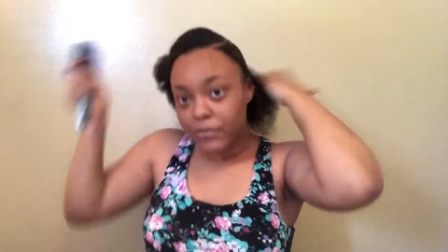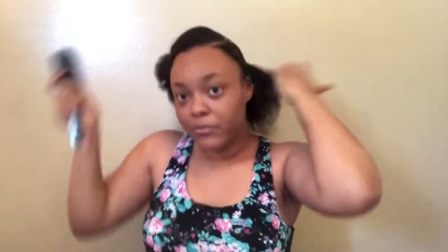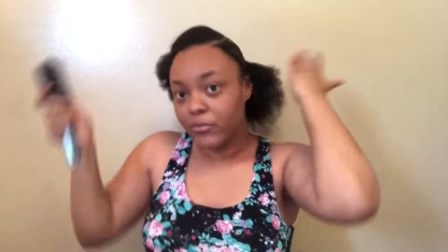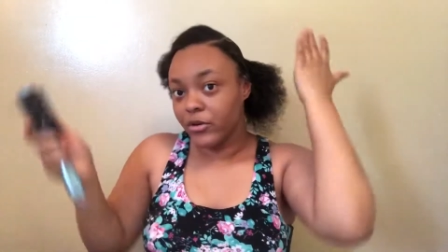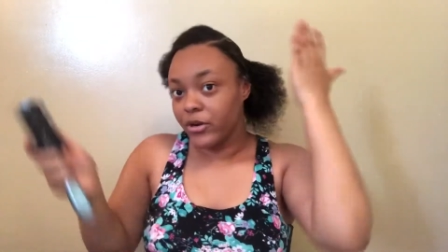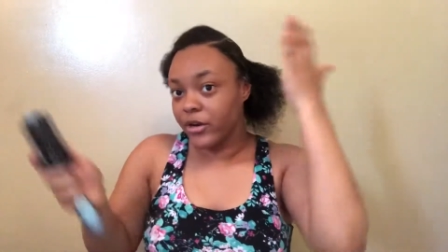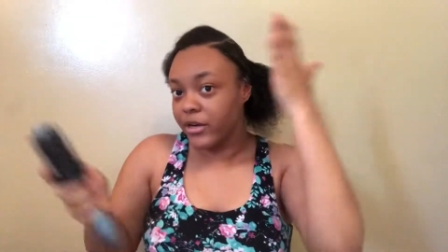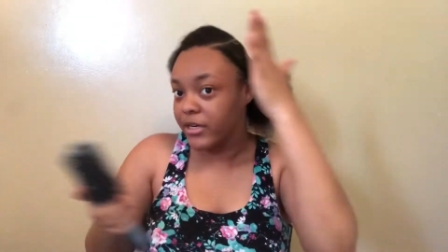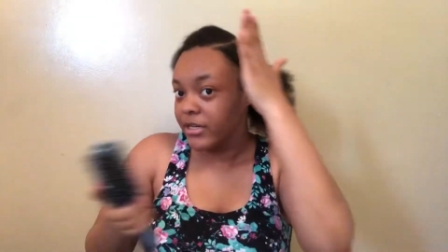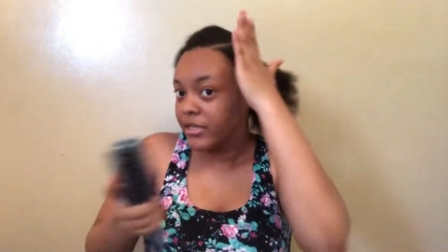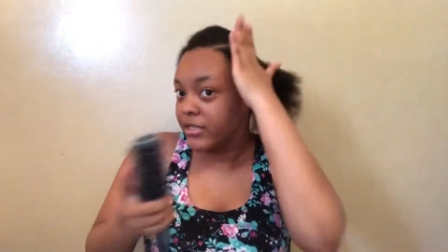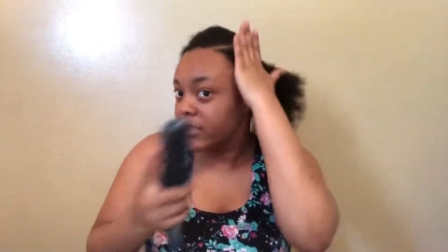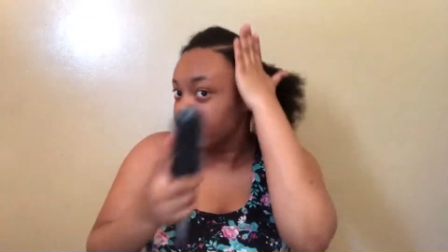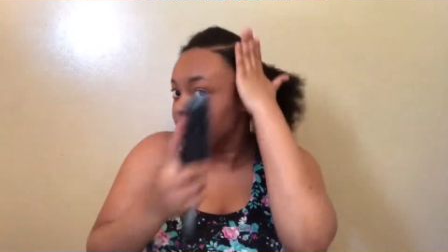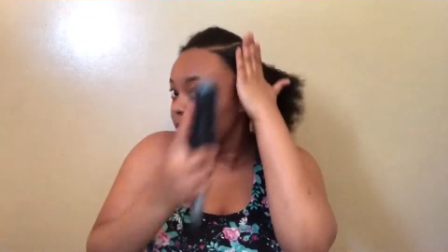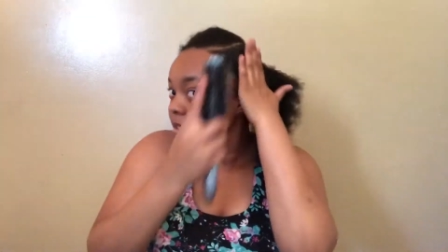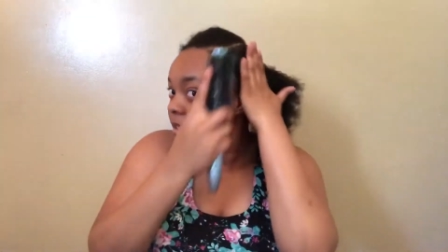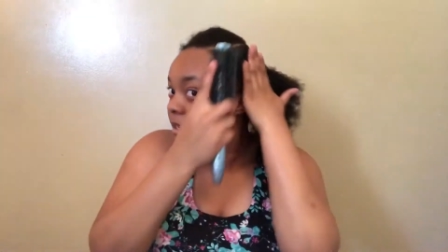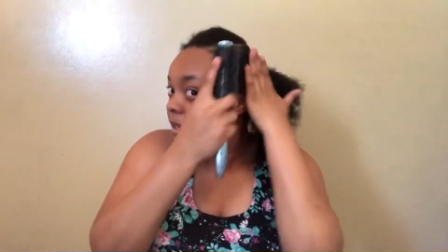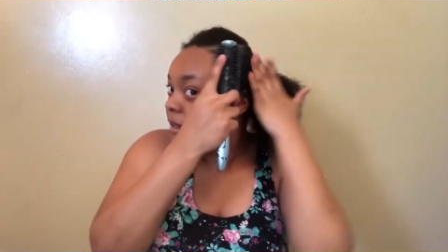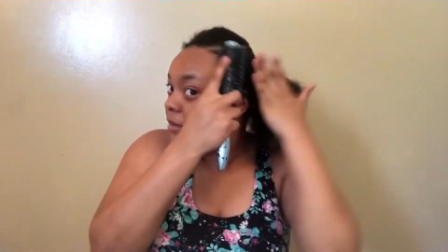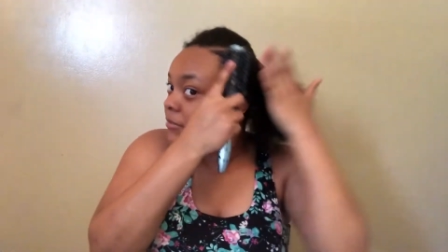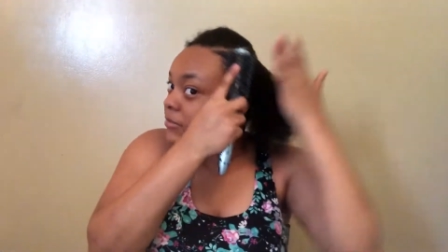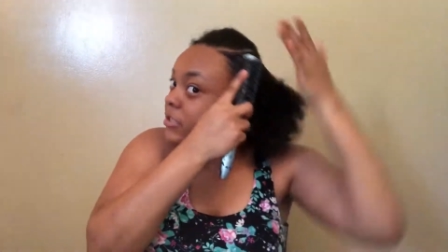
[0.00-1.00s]
brush
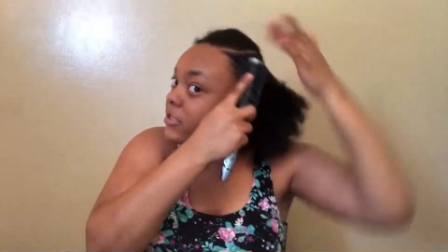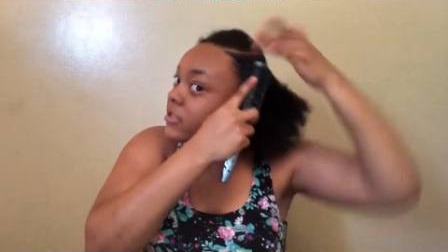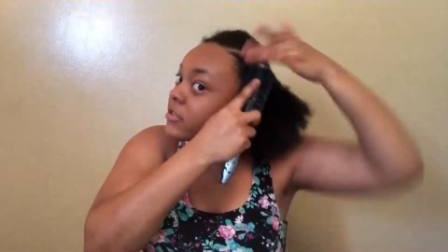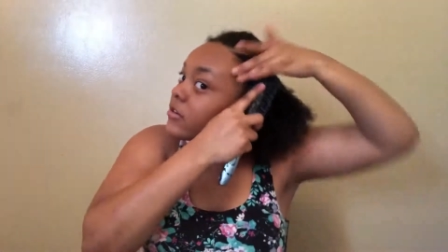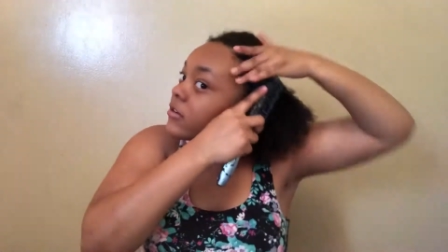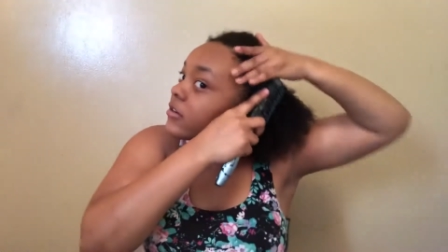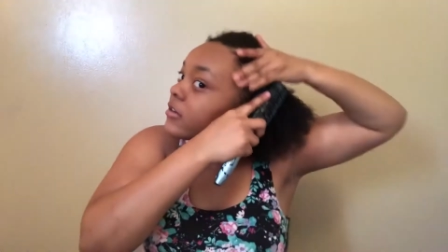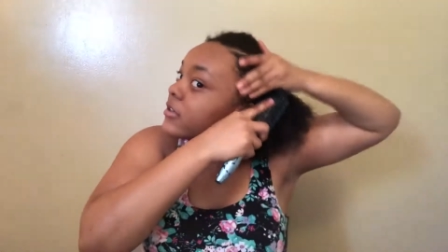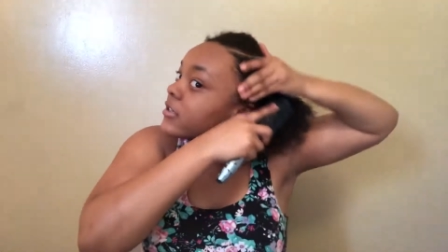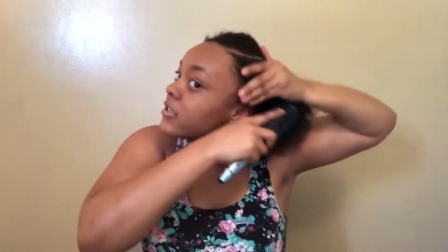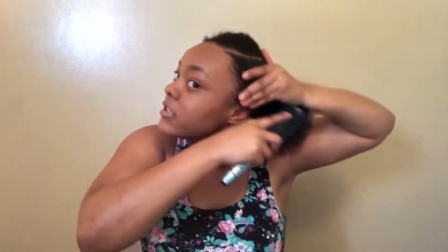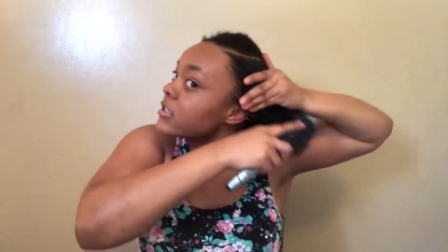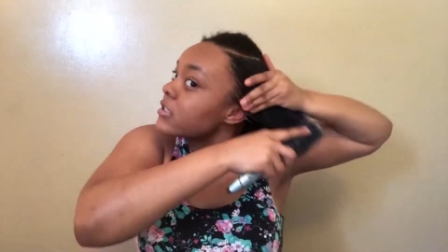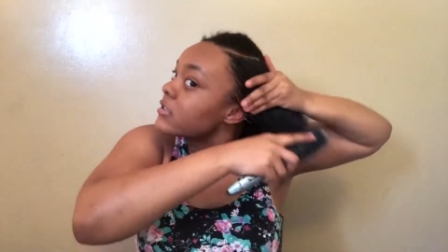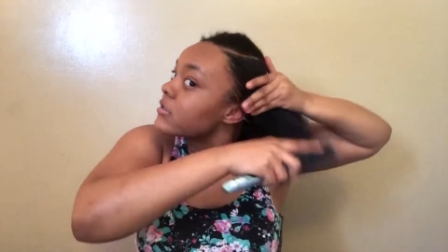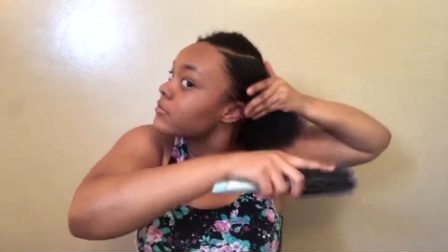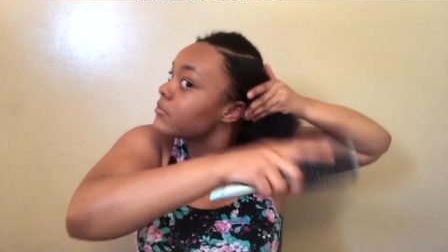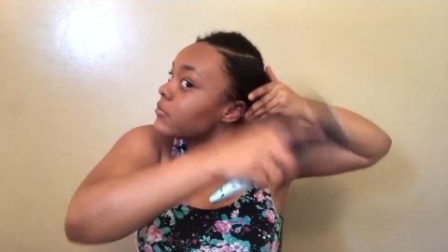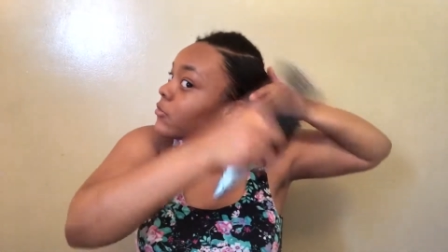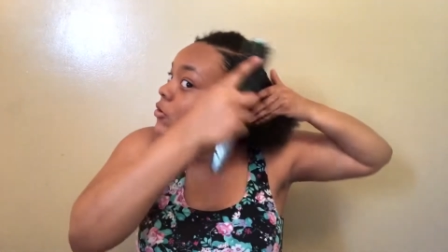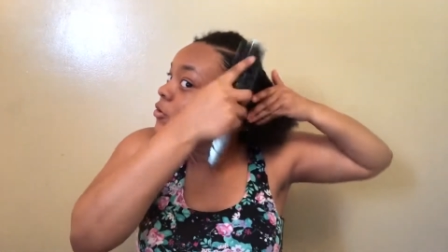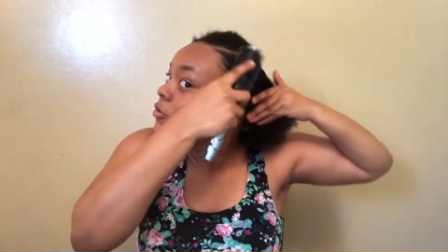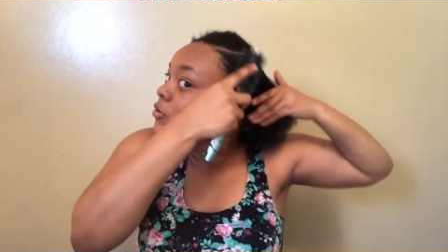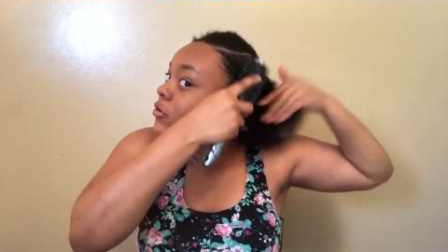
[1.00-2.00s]
and I'm just going to
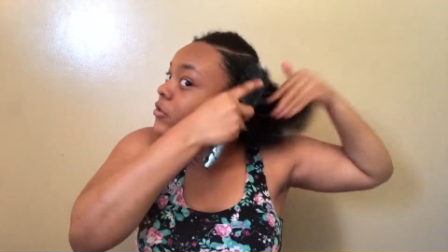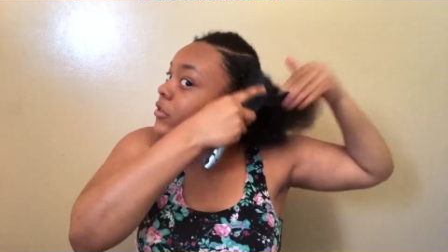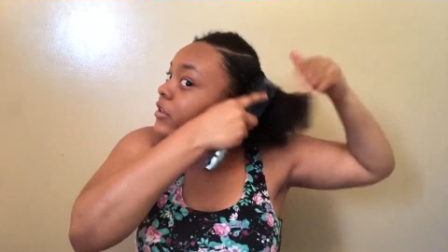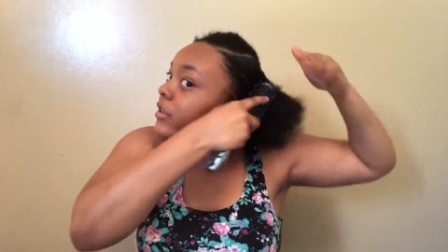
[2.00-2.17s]
smooth